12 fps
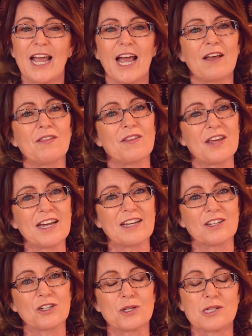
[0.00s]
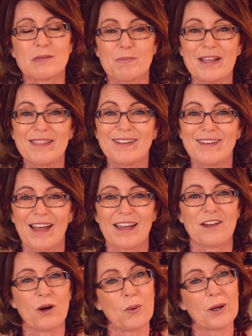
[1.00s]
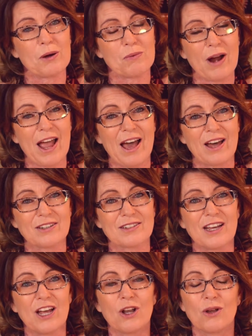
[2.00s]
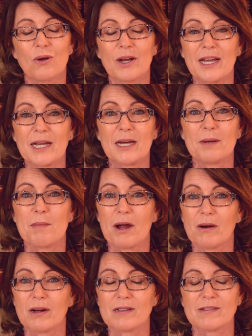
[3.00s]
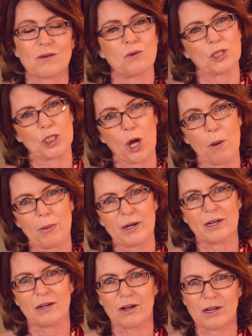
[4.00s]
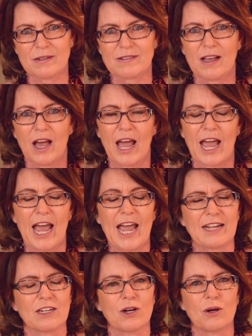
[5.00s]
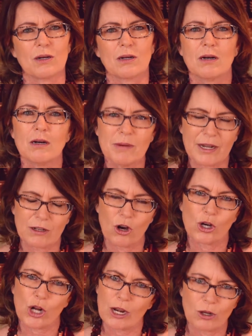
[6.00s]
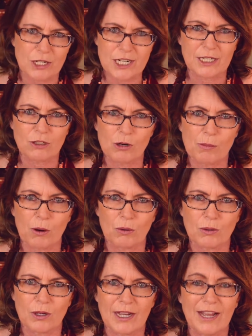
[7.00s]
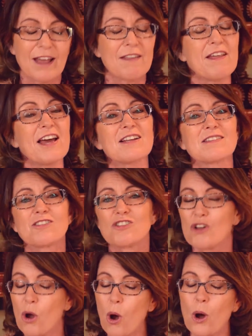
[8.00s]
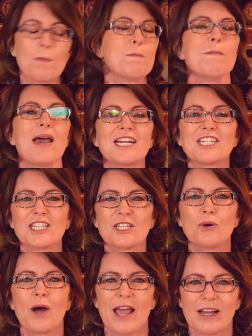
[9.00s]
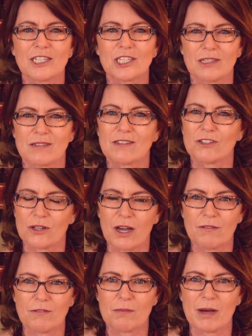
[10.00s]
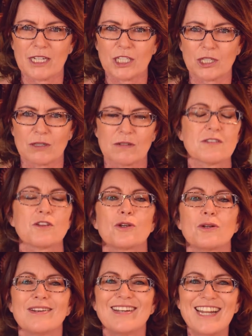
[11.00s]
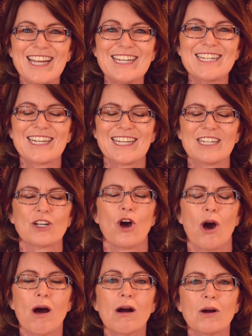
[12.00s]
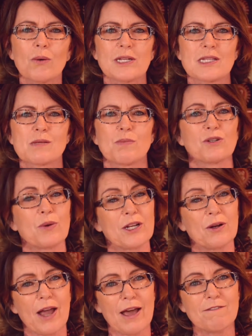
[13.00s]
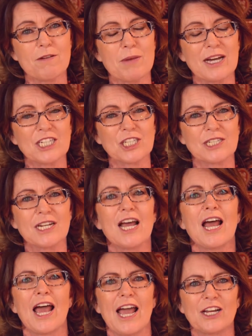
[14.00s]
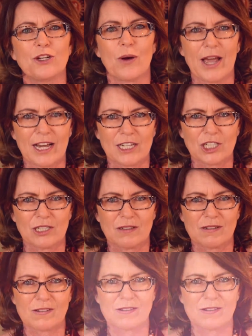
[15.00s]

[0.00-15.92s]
And then you spend the day going around looking in mirrors or shop windows and going, oh my God, I look terrible. That is not matching your actions to your affirmation. So you need to get congruence between your affirmation and your actions.